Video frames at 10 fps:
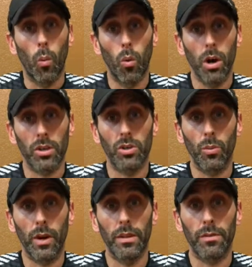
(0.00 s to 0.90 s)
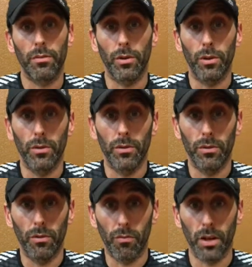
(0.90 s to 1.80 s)
worked your way through
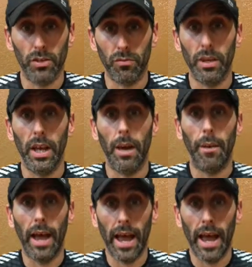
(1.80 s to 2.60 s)
the runner's rehab